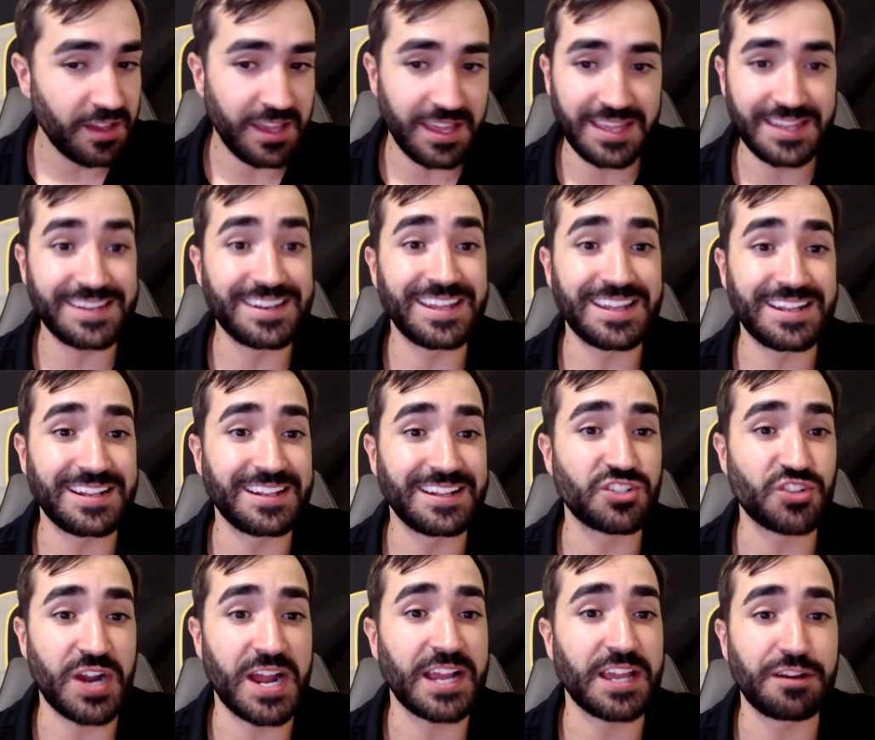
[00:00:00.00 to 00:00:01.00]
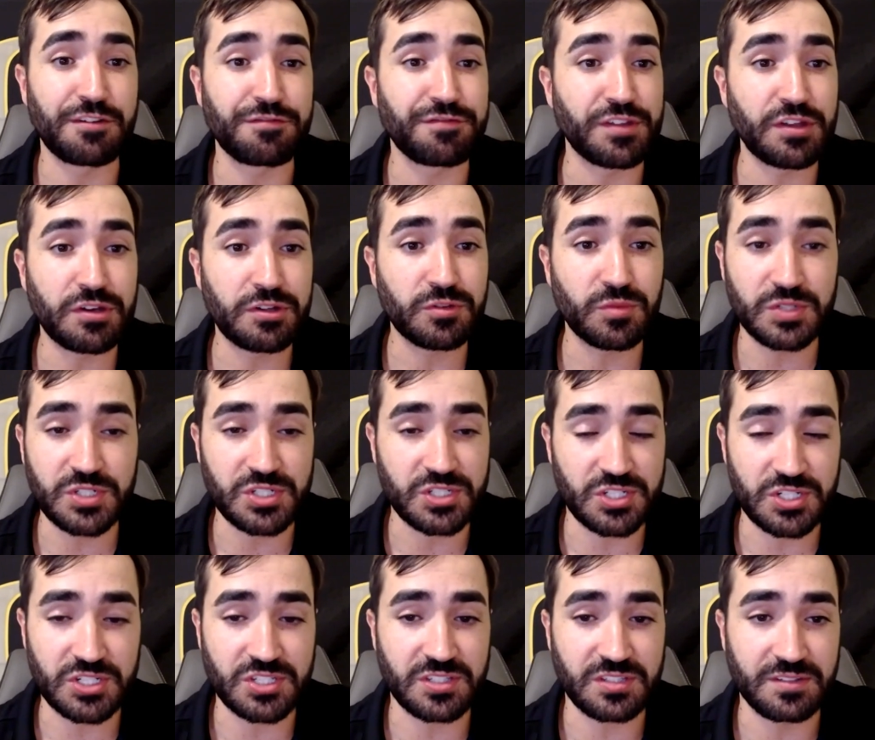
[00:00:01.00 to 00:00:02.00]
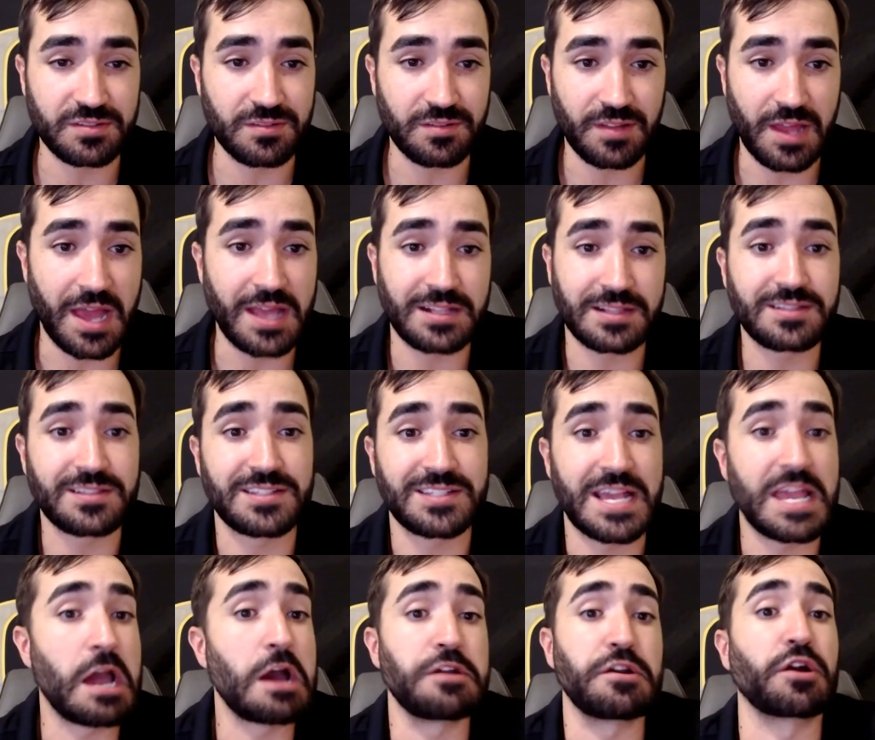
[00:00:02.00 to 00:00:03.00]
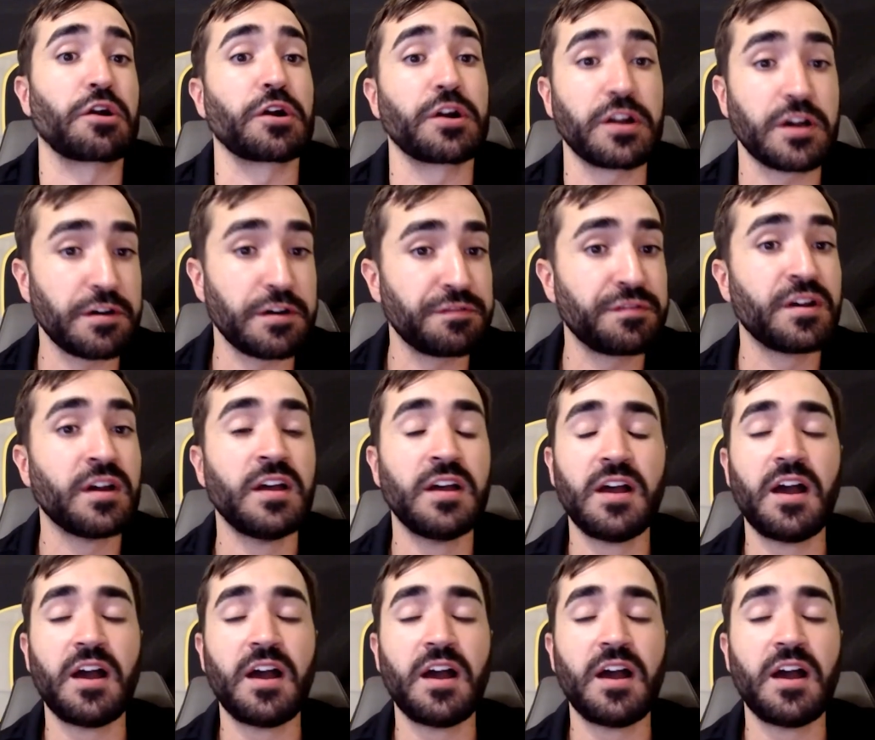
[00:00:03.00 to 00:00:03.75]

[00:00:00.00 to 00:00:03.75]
in track and field, which is just, I'd say, unheard of.